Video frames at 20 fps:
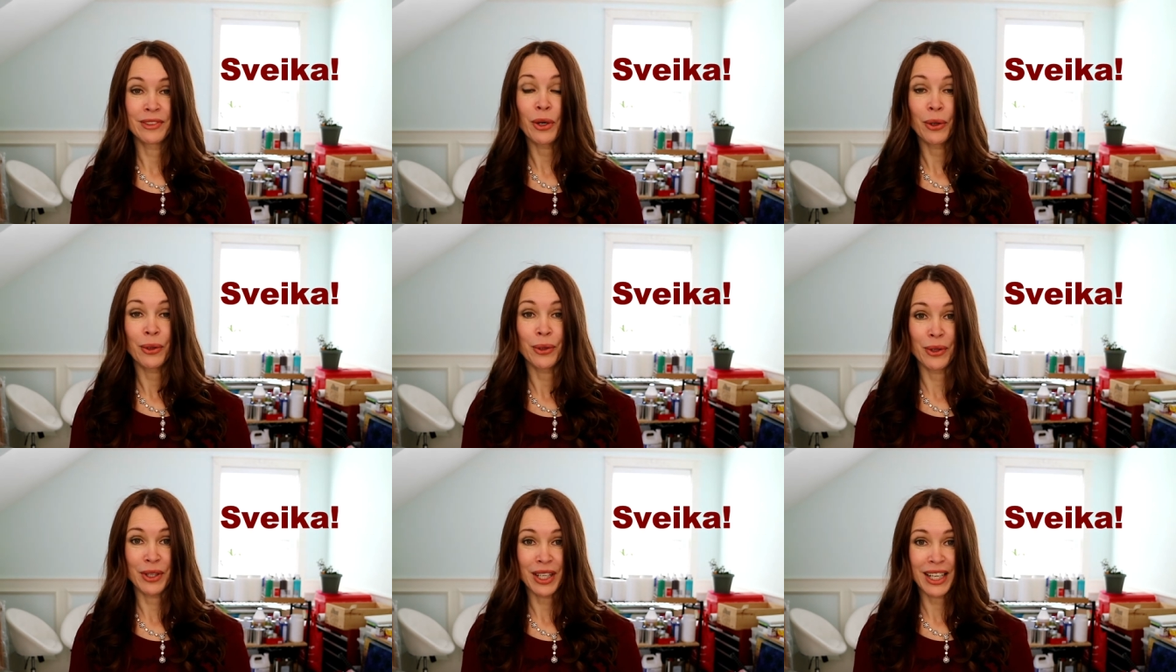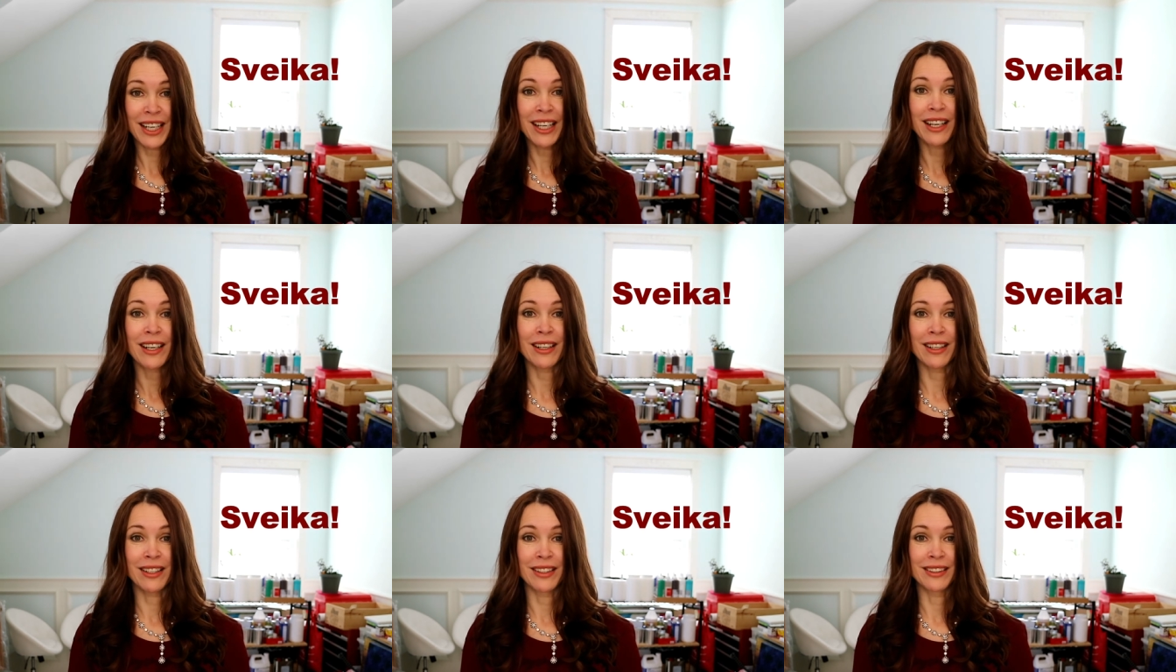or a
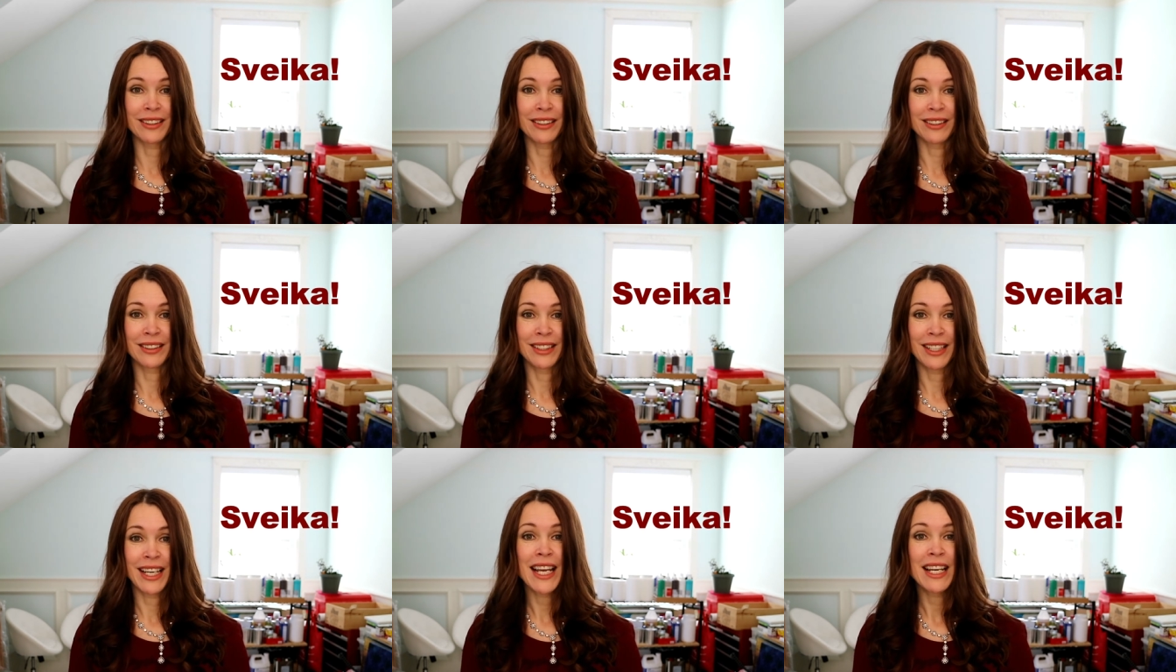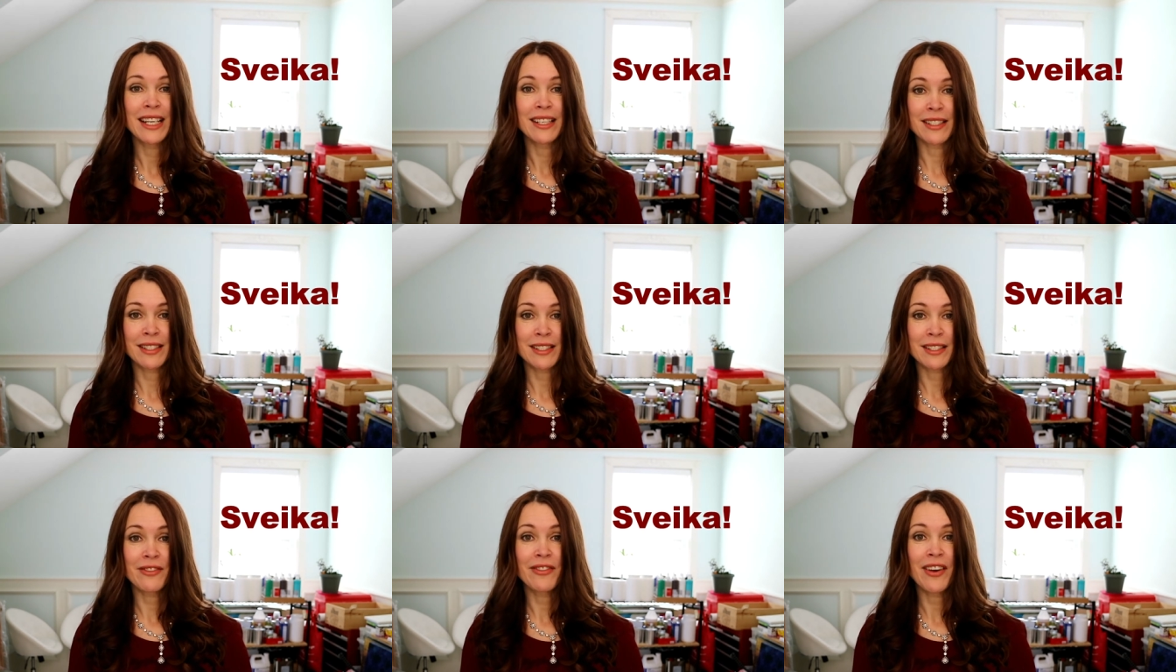girl.
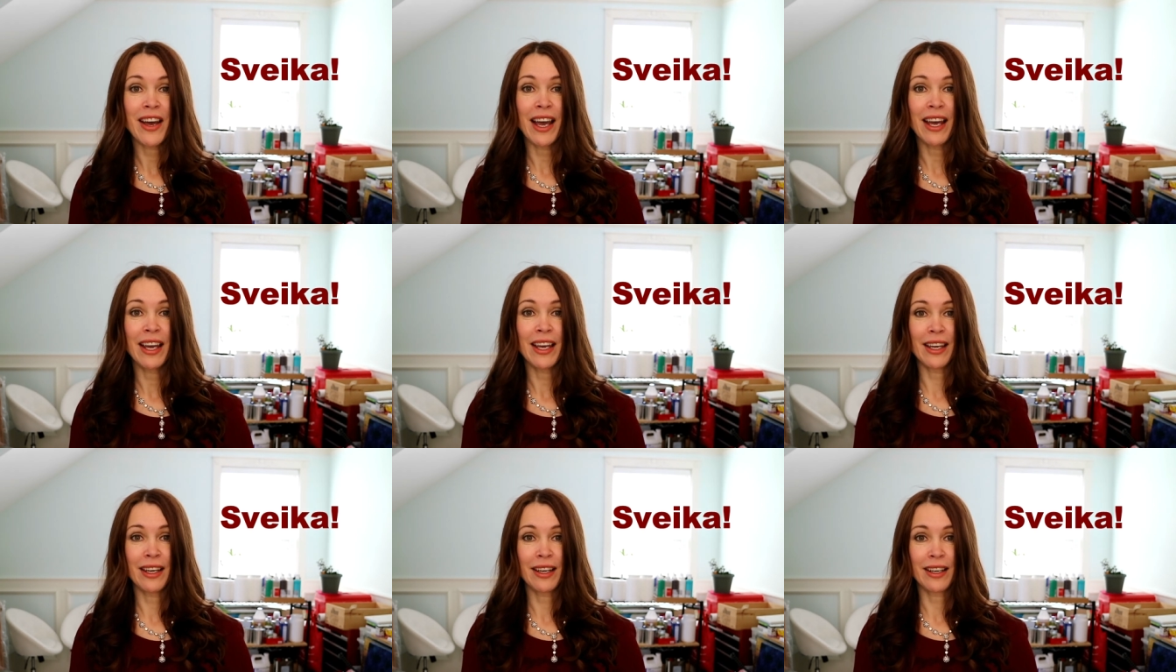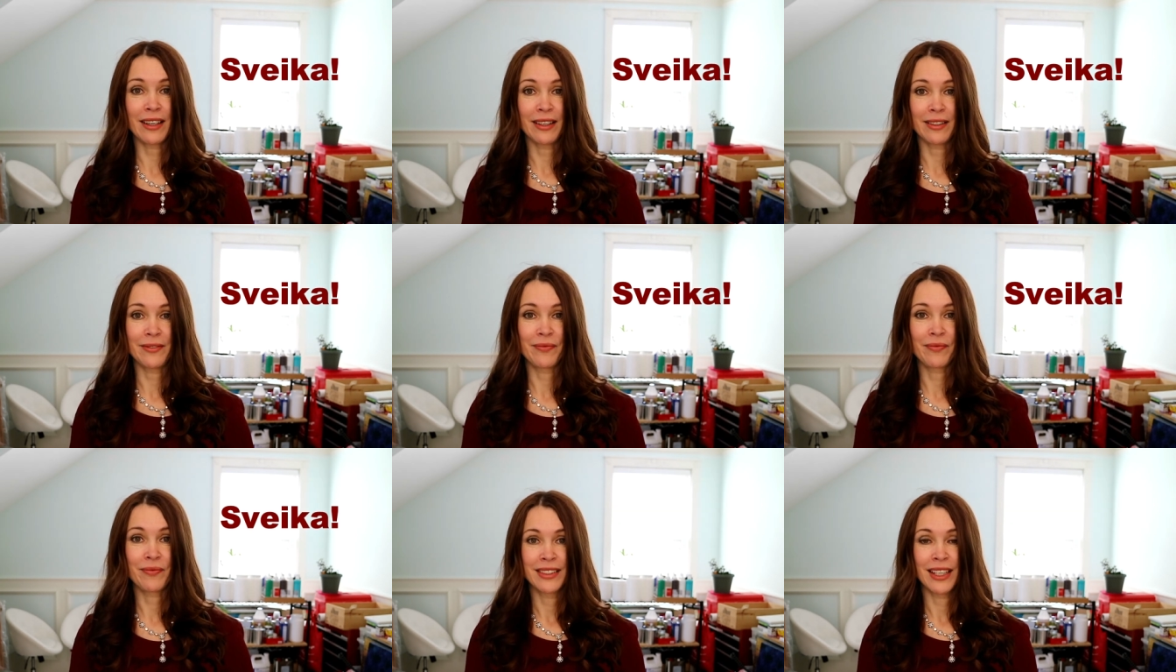Sveika.